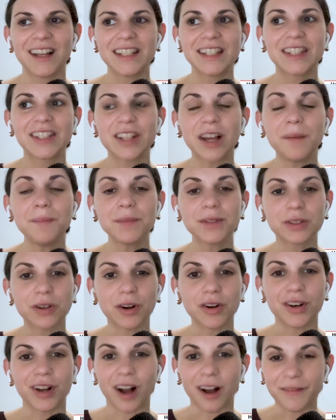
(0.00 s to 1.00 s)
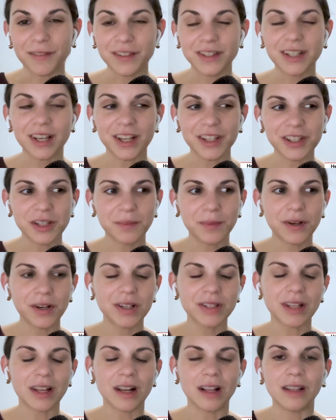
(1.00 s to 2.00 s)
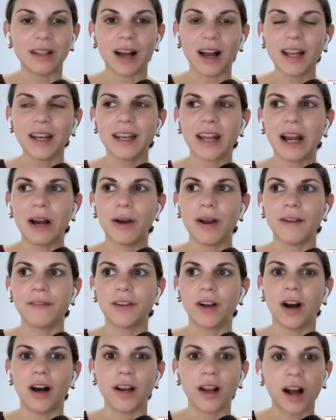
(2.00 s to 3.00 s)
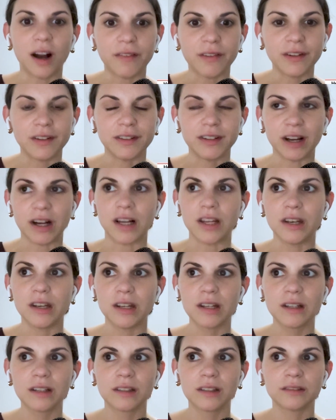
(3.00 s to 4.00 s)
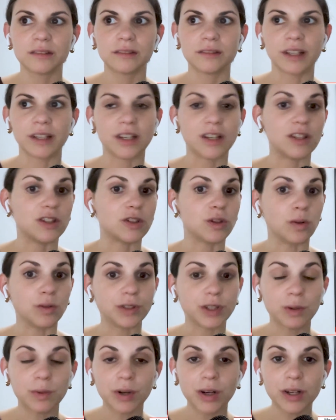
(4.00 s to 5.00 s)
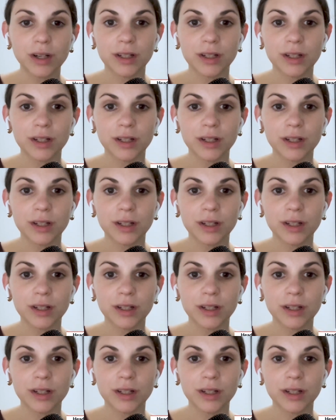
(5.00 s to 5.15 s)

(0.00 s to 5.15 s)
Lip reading: Some start off as customers and a lot now have gone off and done like consulting work